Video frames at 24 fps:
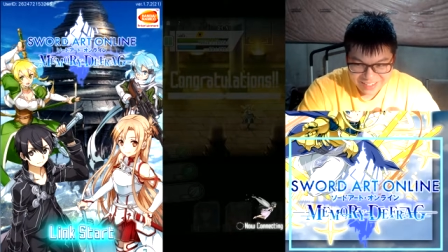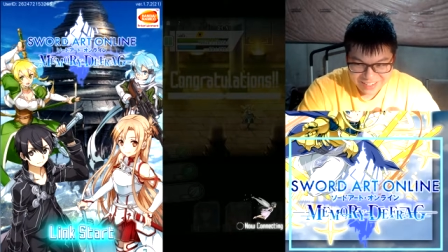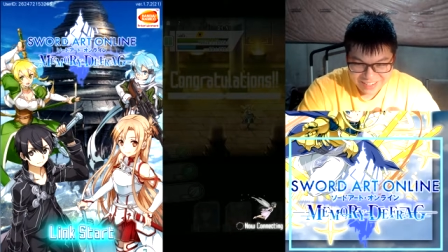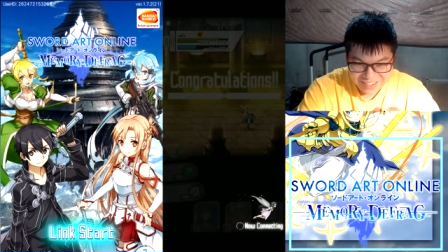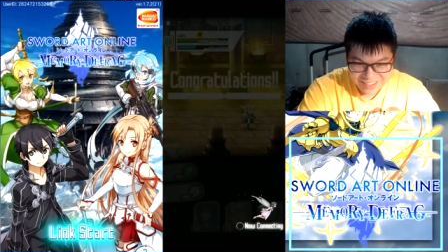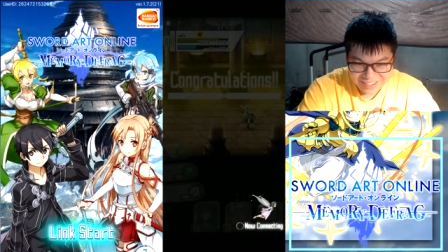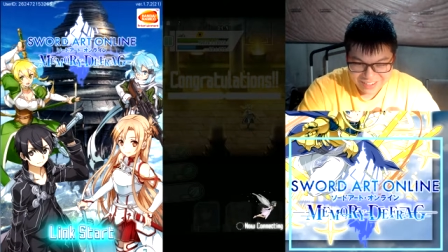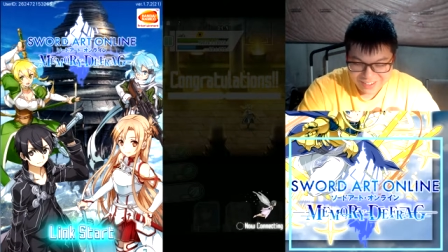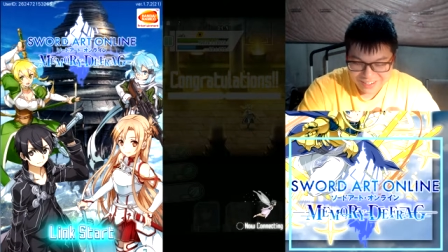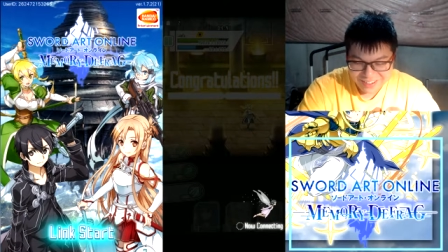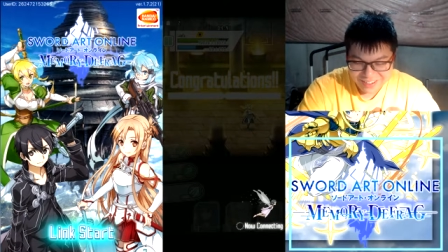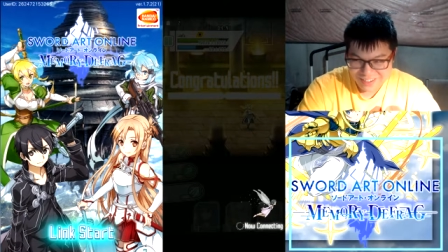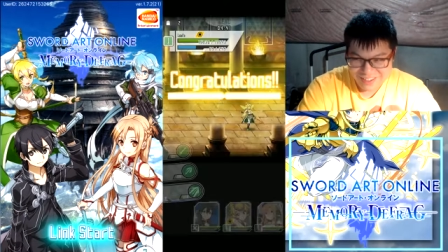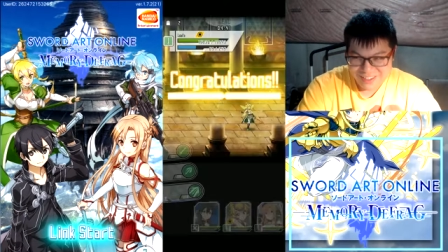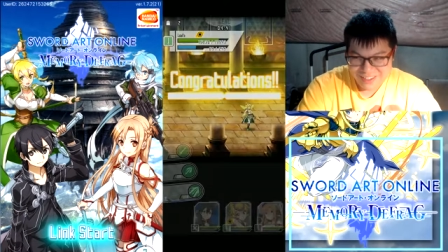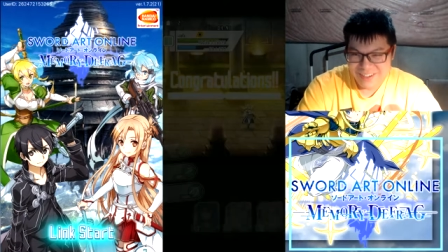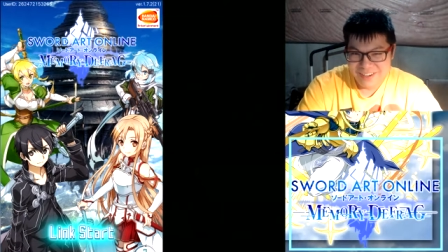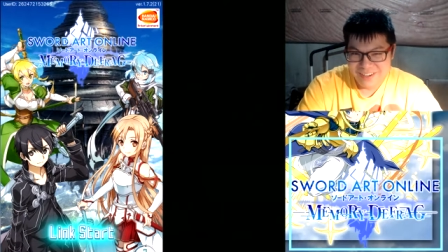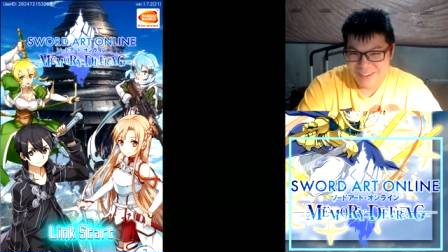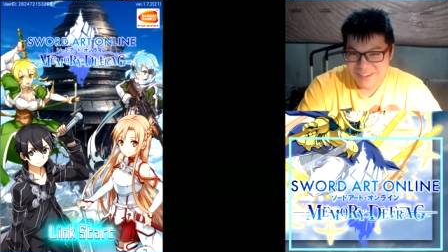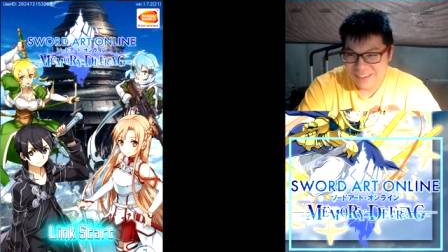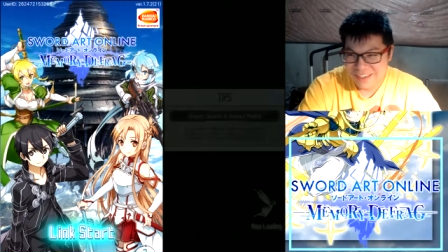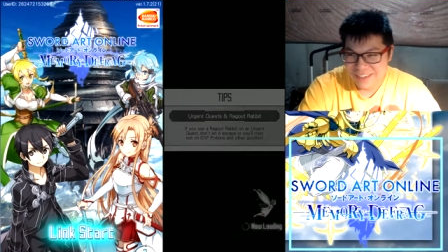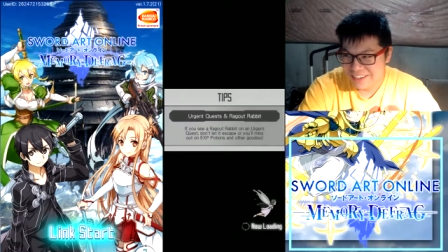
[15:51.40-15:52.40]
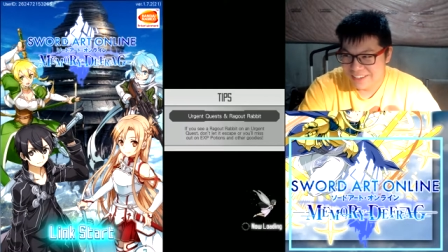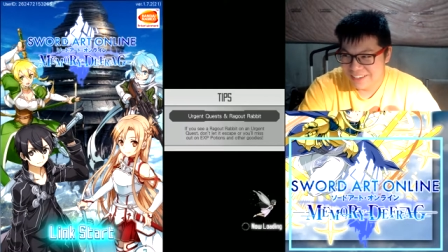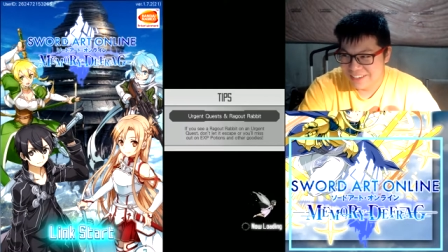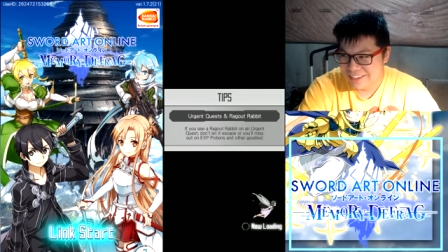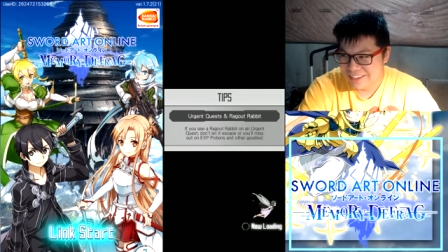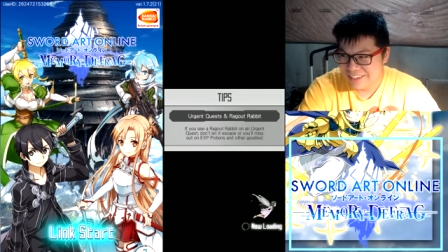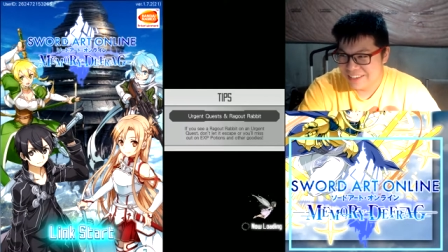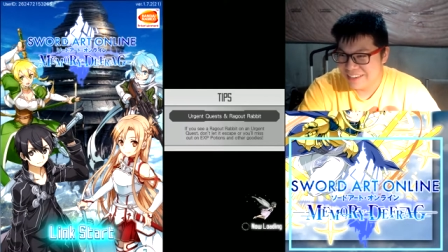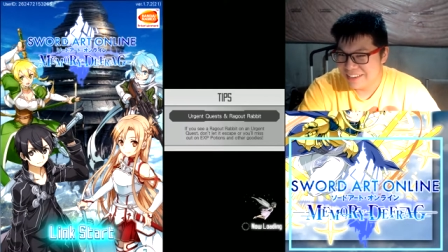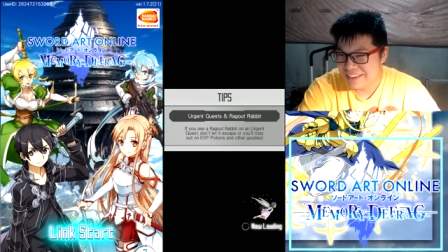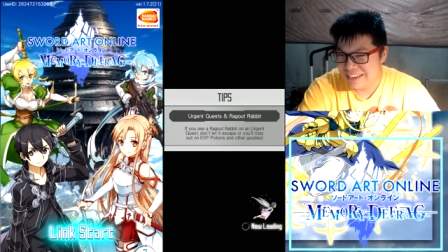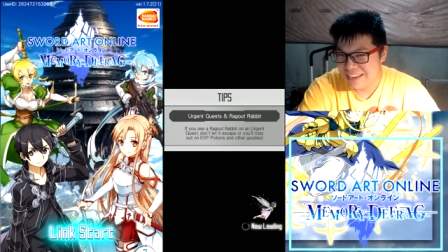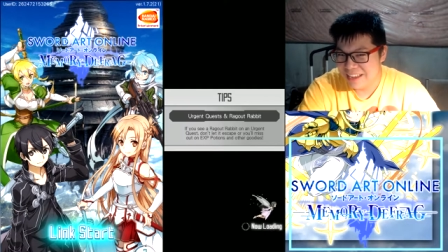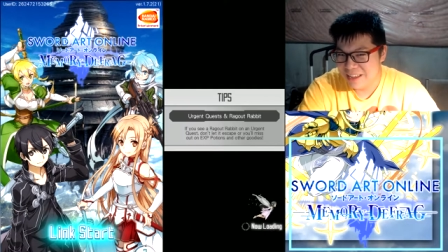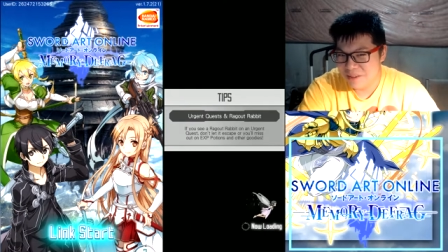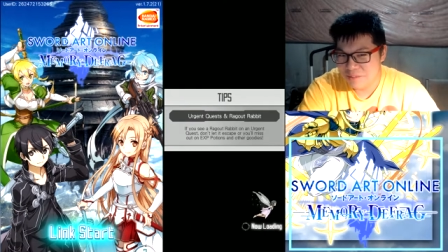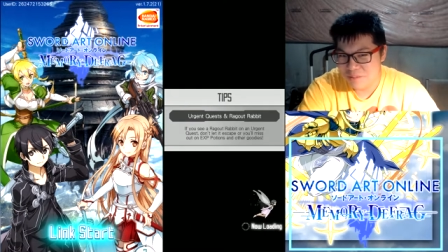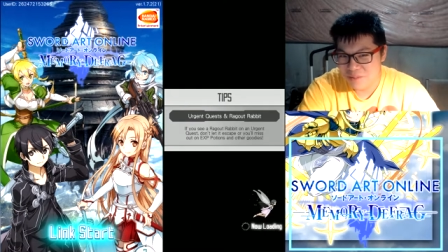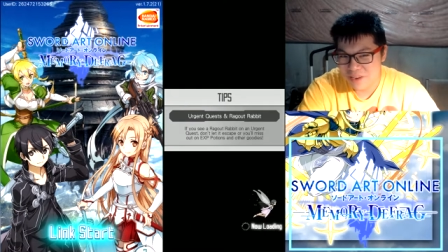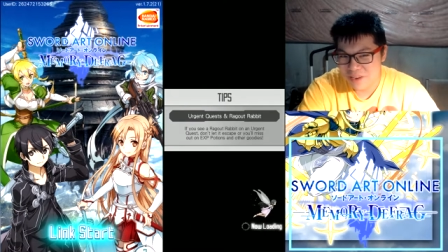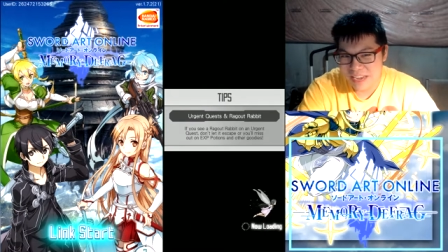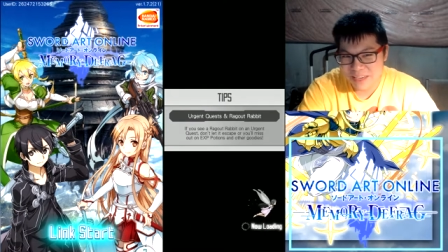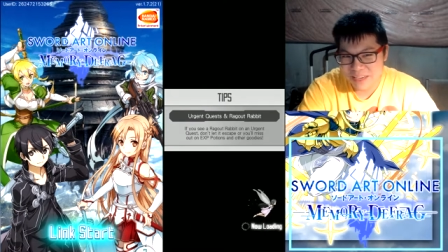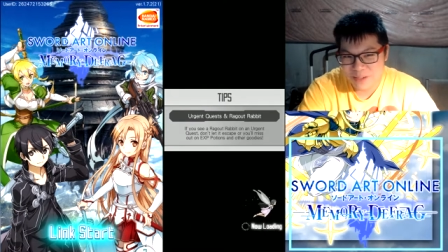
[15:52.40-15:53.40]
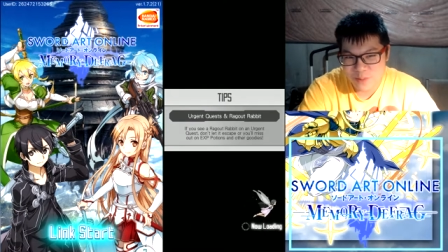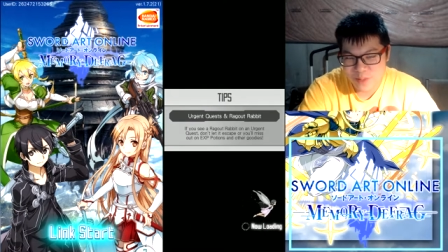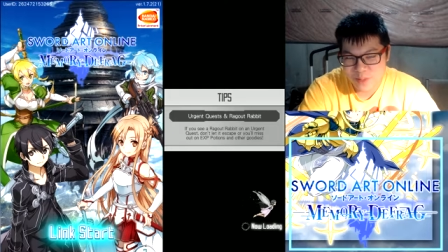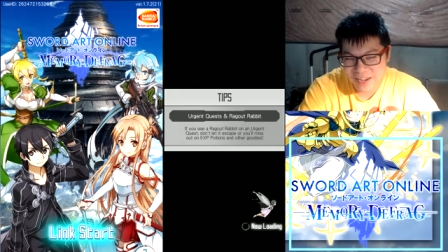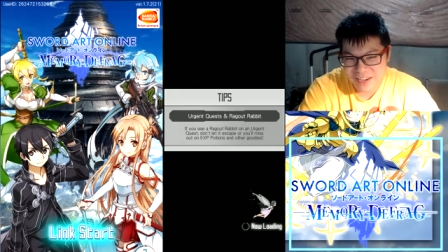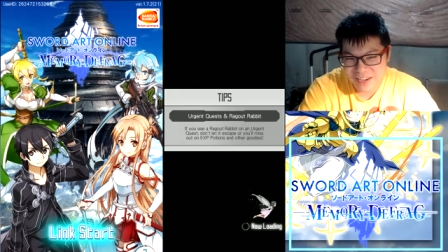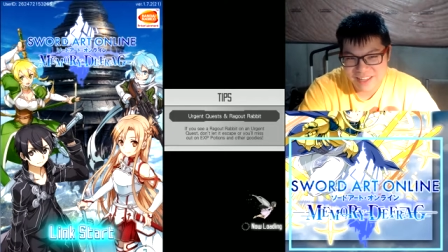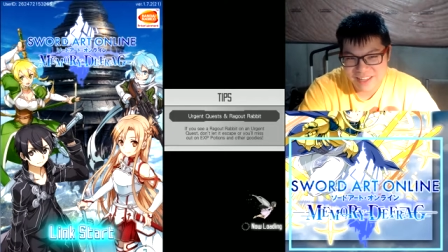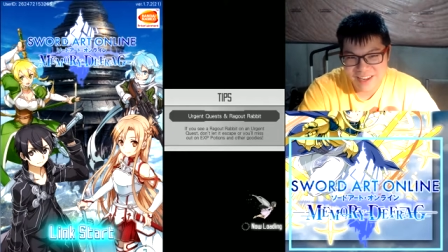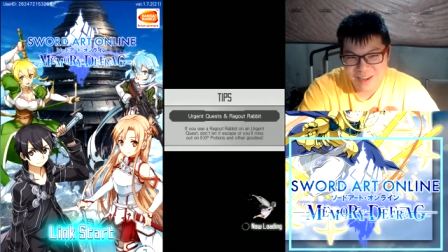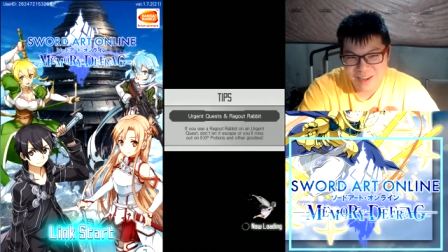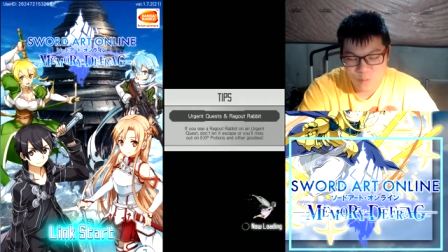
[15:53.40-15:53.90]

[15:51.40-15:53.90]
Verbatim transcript: God. Ugh. I am not doing that again.